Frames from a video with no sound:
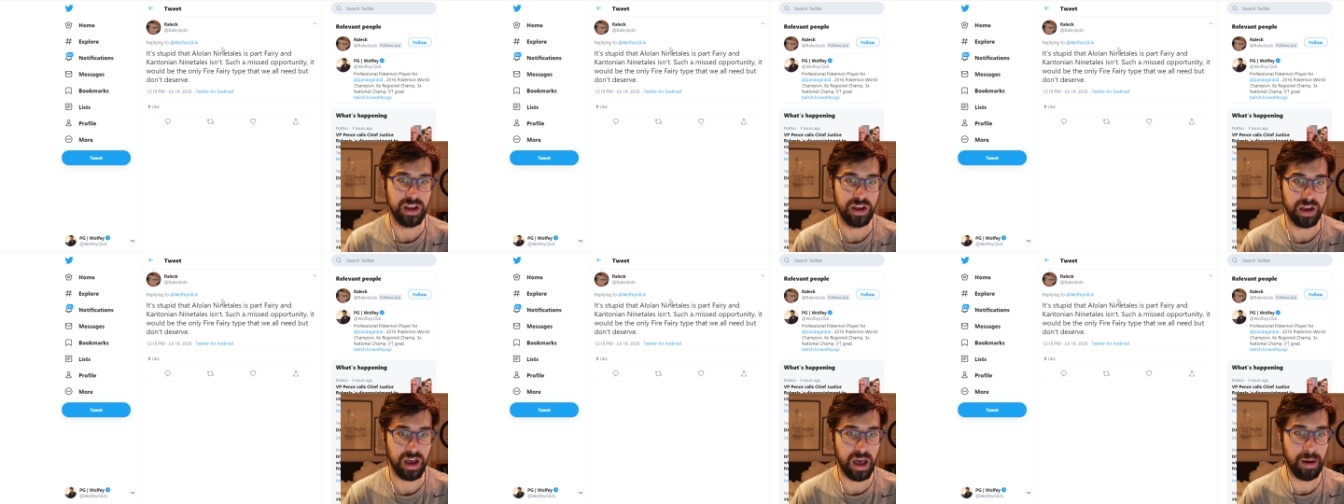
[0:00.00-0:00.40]

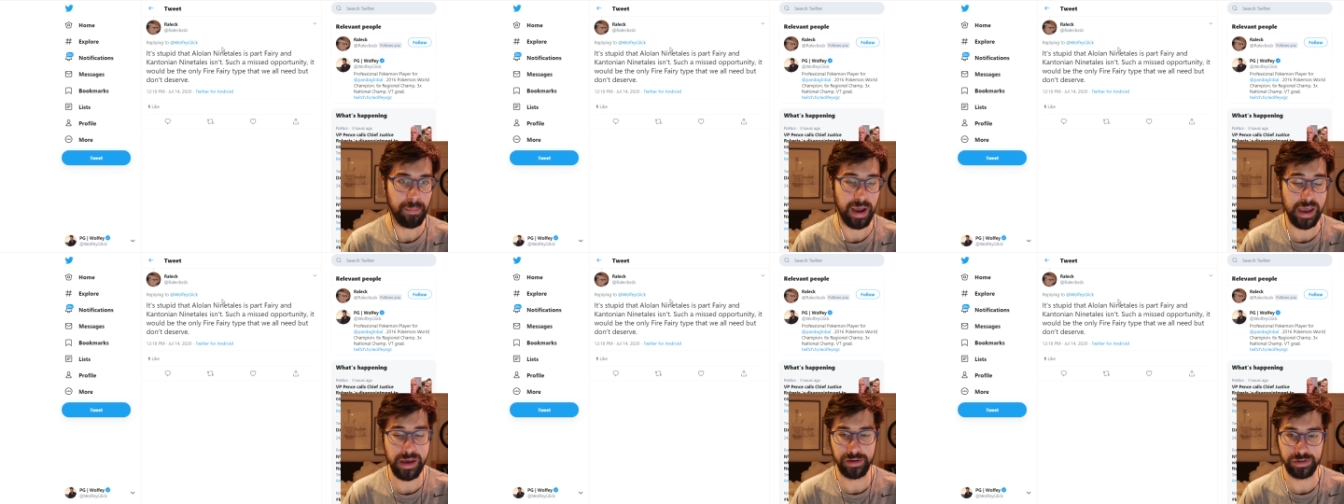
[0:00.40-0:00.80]
Um,
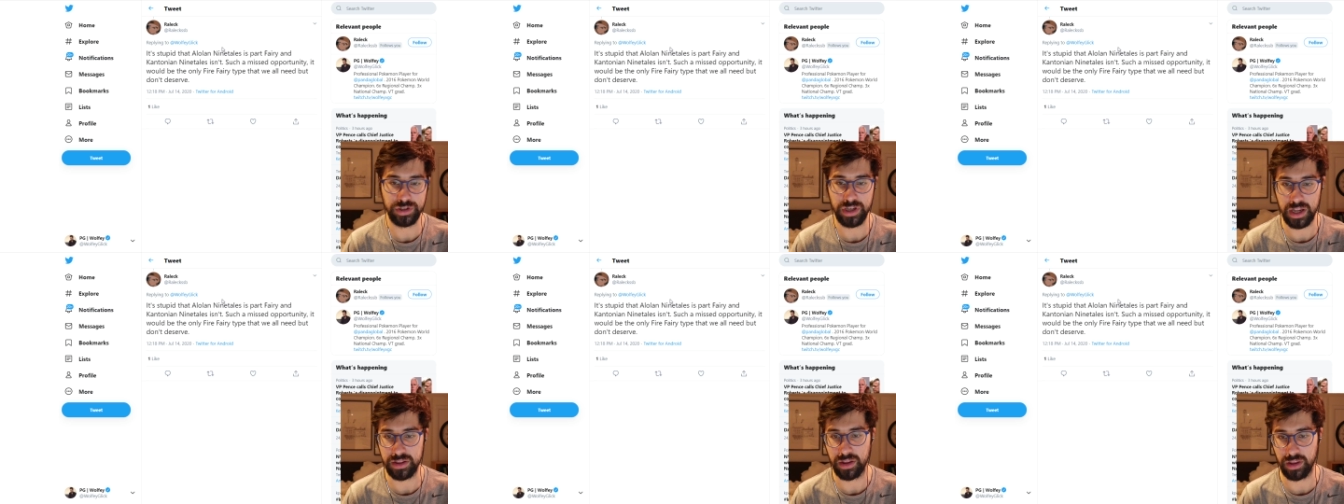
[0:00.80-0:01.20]
I
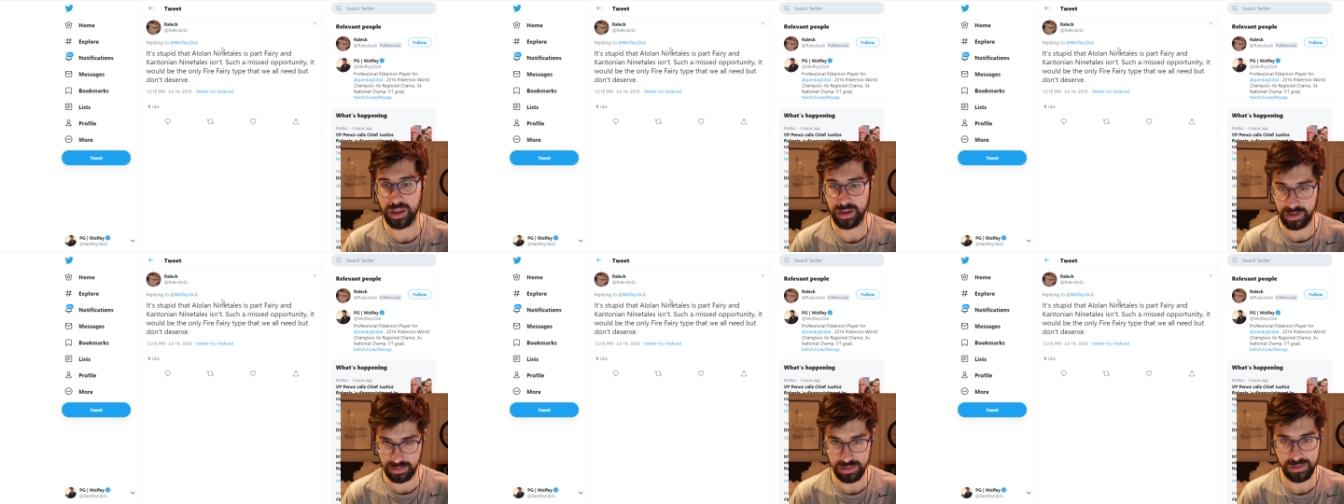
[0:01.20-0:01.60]
understand that,
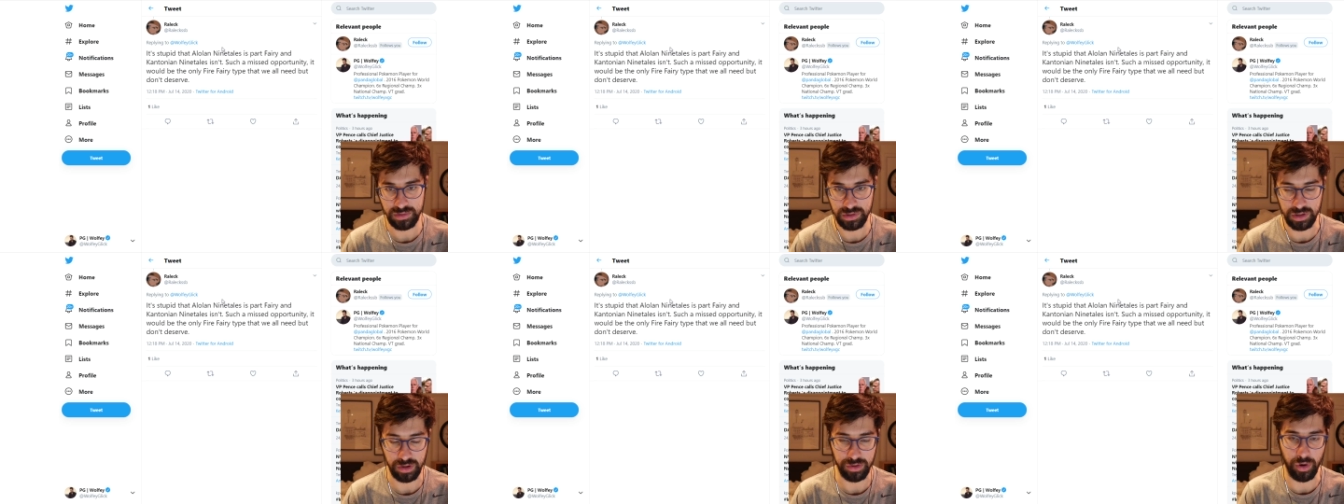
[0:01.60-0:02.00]
like,
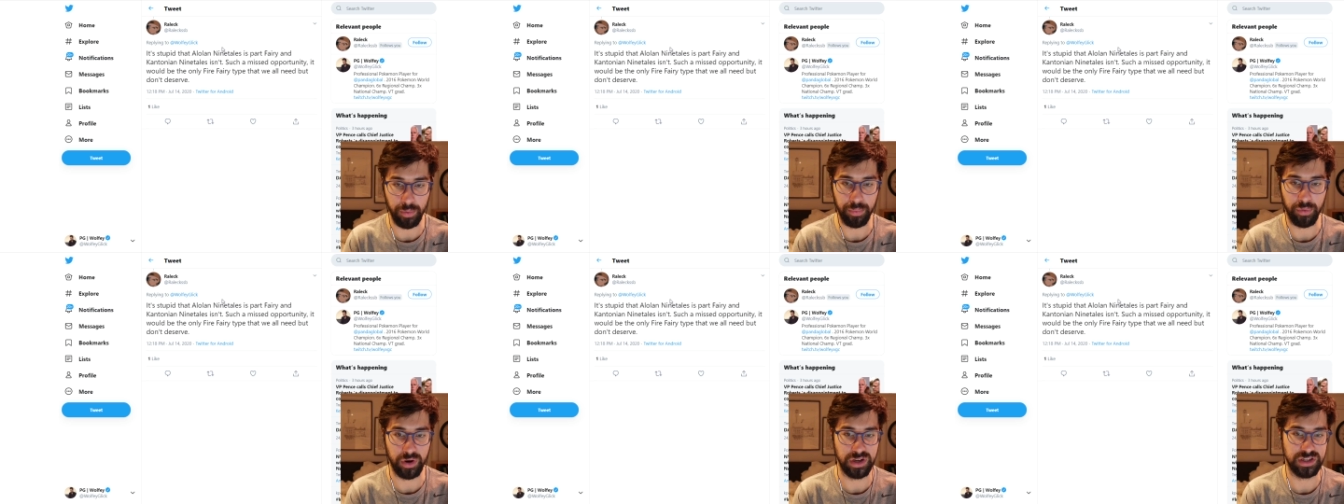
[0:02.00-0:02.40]
you know, the whole
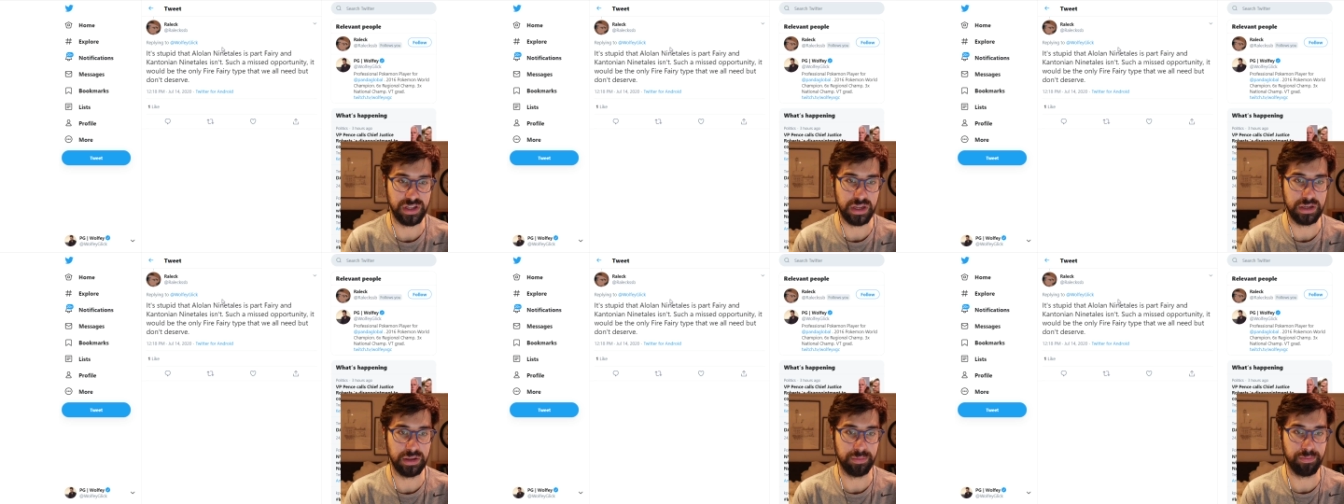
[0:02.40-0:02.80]
point is
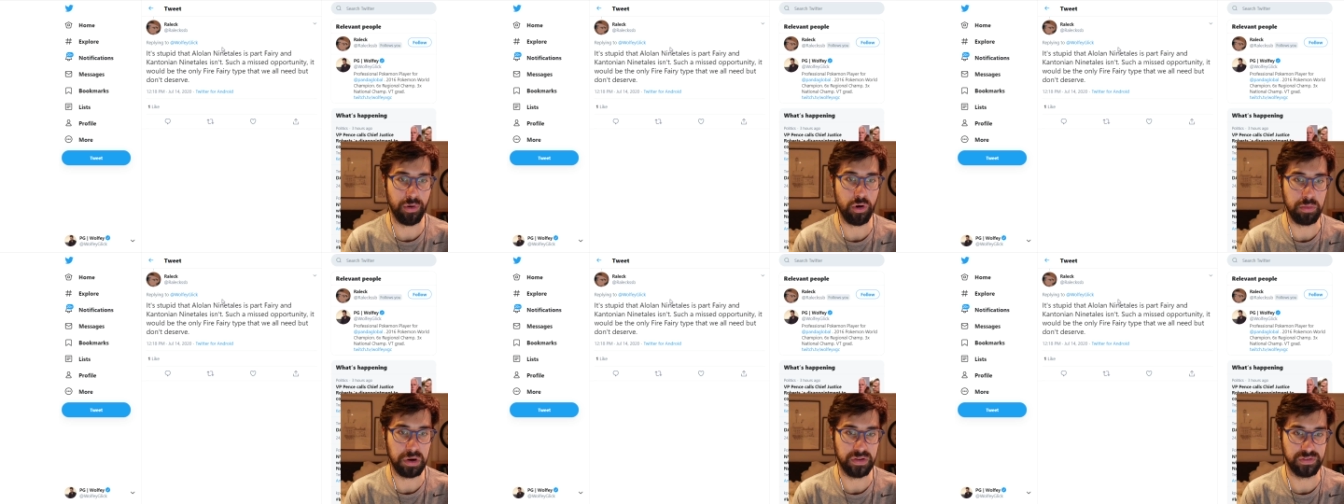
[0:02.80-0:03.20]
that the
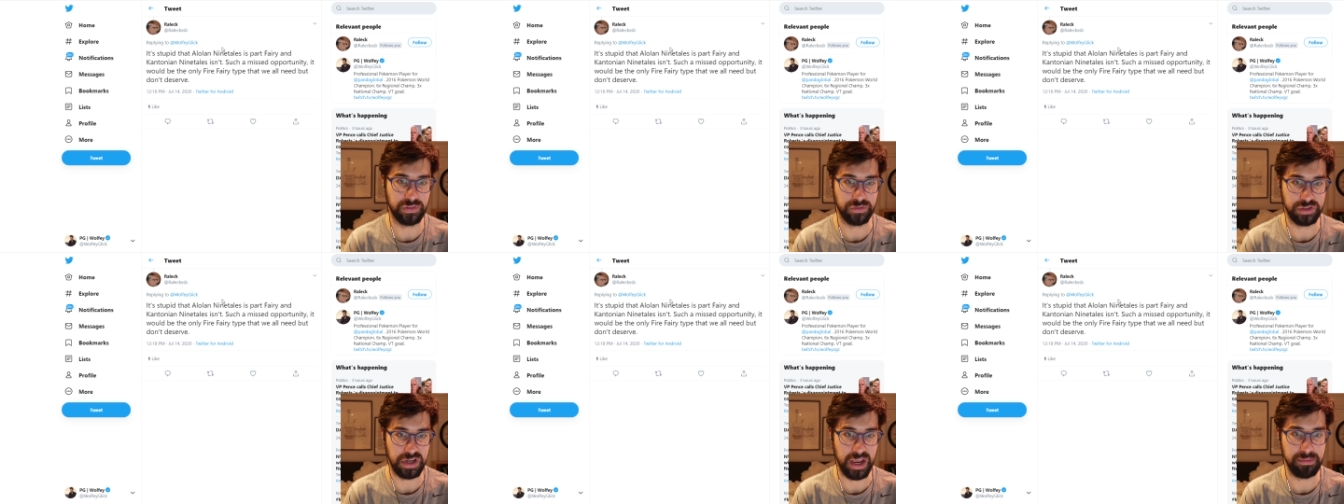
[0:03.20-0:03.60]
Pokemon have
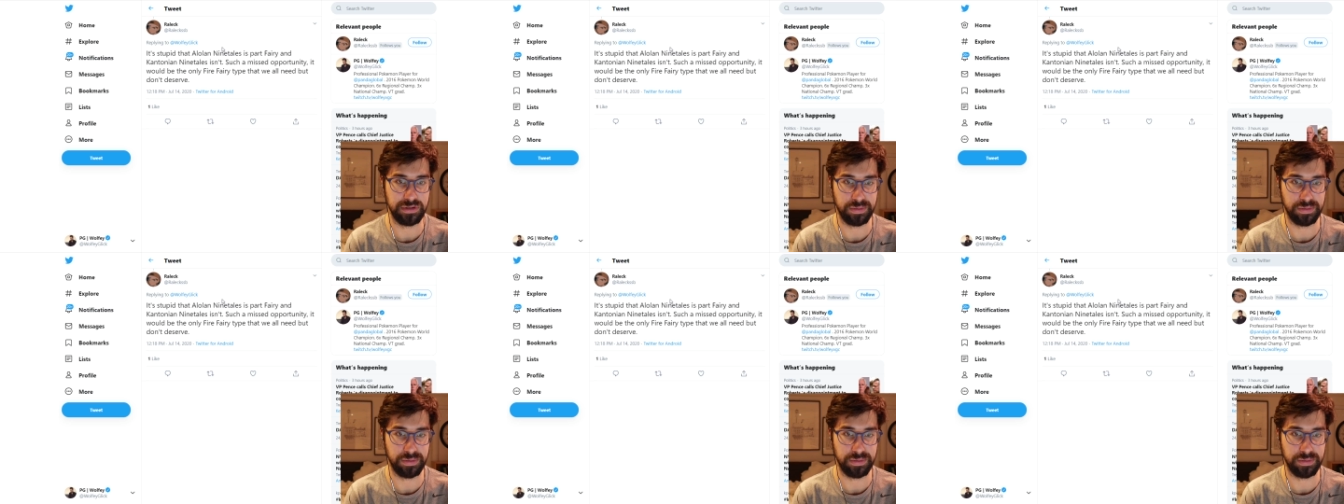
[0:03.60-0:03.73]
different types,